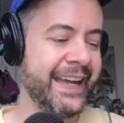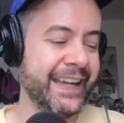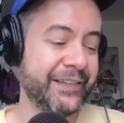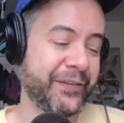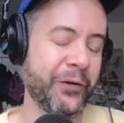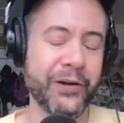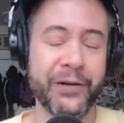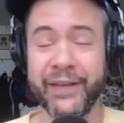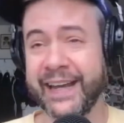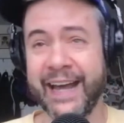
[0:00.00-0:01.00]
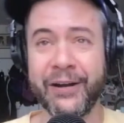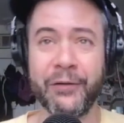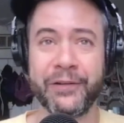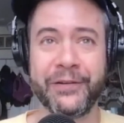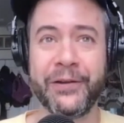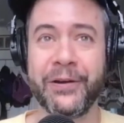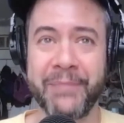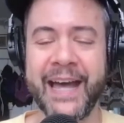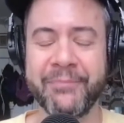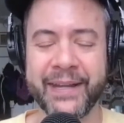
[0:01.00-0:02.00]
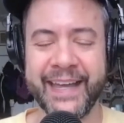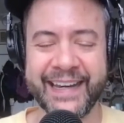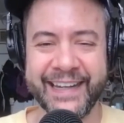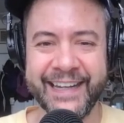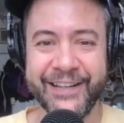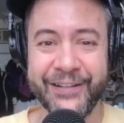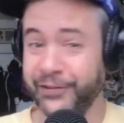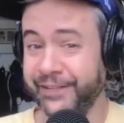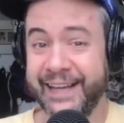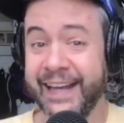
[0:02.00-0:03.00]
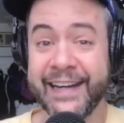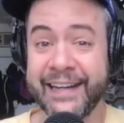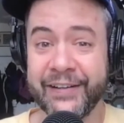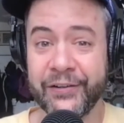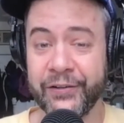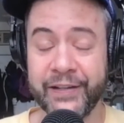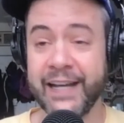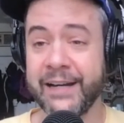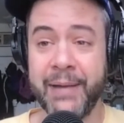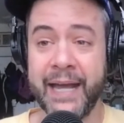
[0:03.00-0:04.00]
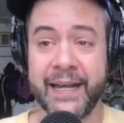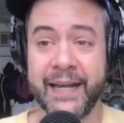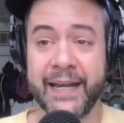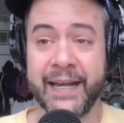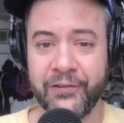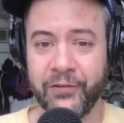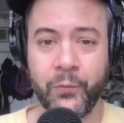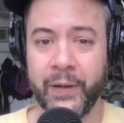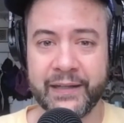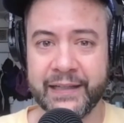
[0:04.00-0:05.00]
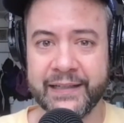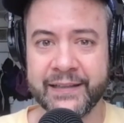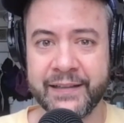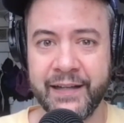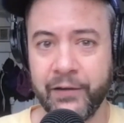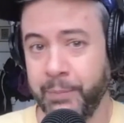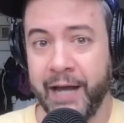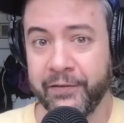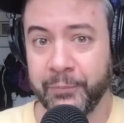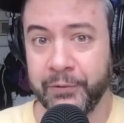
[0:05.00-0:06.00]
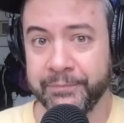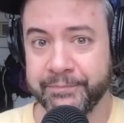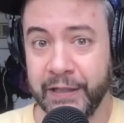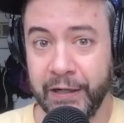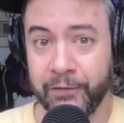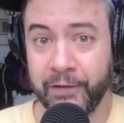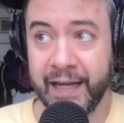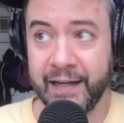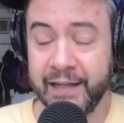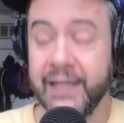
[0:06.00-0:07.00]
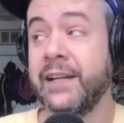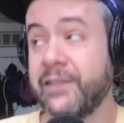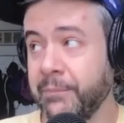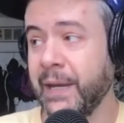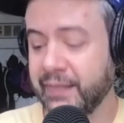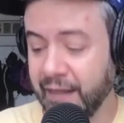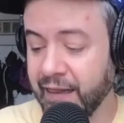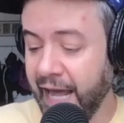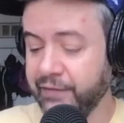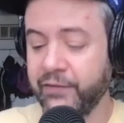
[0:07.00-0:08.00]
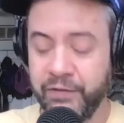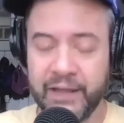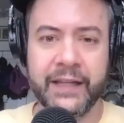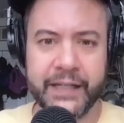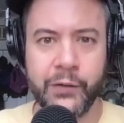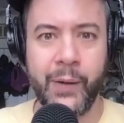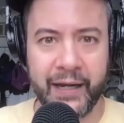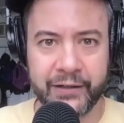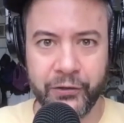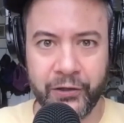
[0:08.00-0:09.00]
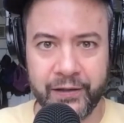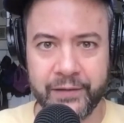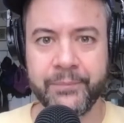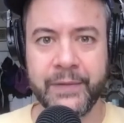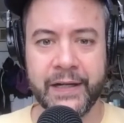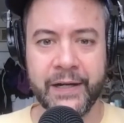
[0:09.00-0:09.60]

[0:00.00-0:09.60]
it's sort of like, I don't know if it's good or bad, but like, just getting getting back on stage as quickly as possible you know to get to make the last feeling you had good you know